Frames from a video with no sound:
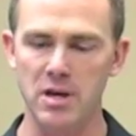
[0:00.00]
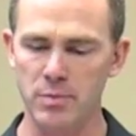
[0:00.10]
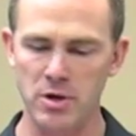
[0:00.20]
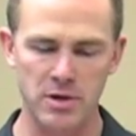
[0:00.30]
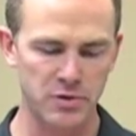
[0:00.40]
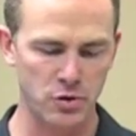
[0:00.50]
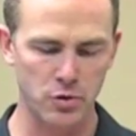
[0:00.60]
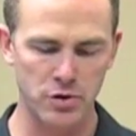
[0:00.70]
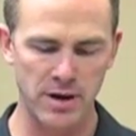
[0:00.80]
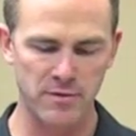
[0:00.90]
keep it on the
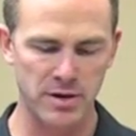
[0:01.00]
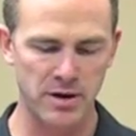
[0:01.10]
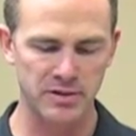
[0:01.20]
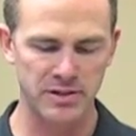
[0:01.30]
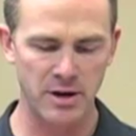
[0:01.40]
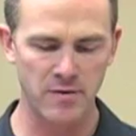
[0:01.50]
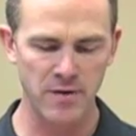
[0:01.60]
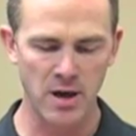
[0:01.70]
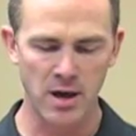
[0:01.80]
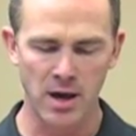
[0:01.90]
screwdriver there
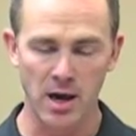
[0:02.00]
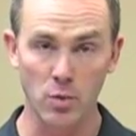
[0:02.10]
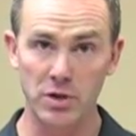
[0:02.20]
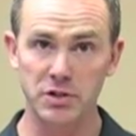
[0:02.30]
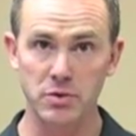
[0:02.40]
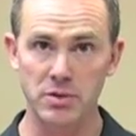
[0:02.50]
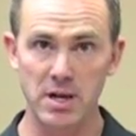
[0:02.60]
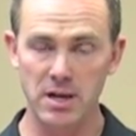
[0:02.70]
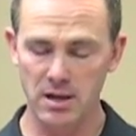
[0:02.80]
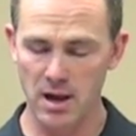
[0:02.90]
itself. And what's
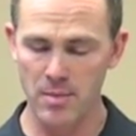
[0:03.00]
unique